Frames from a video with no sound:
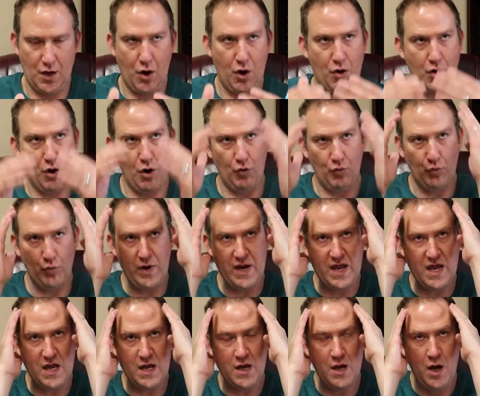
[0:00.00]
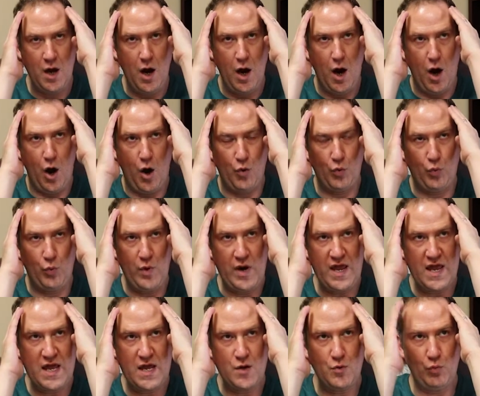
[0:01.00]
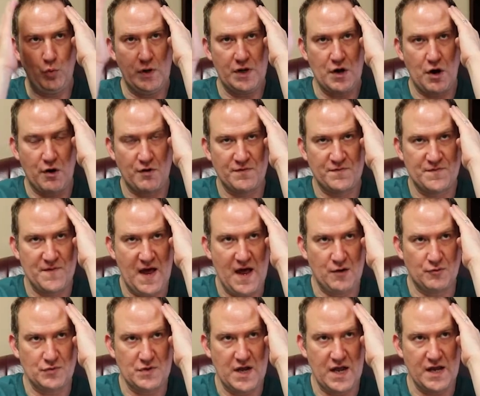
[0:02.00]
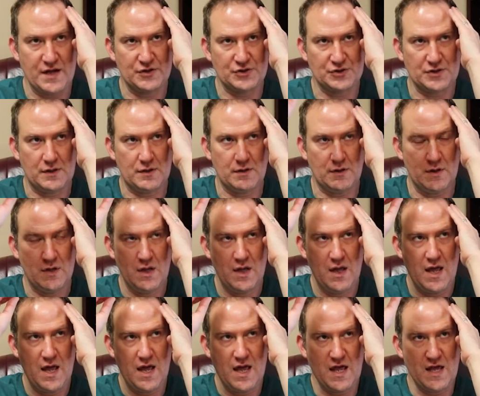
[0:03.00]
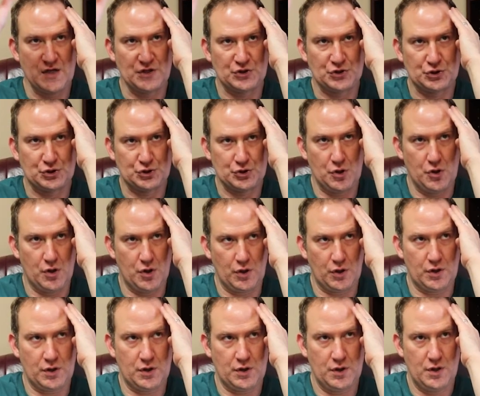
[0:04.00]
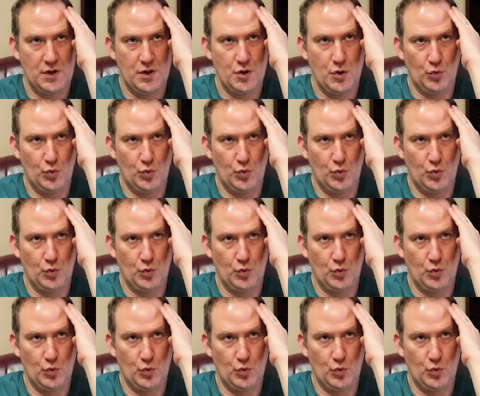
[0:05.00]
Are we when our foundation is shook,